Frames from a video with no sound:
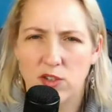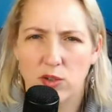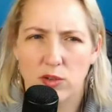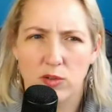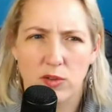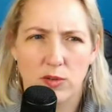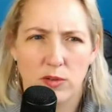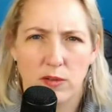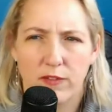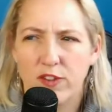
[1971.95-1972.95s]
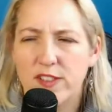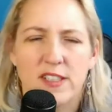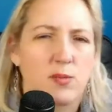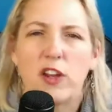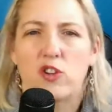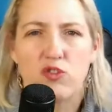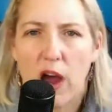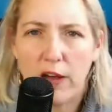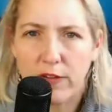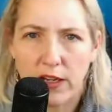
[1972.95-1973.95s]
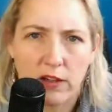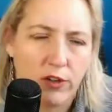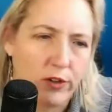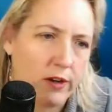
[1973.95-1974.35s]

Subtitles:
tools, for instance, while you're driving.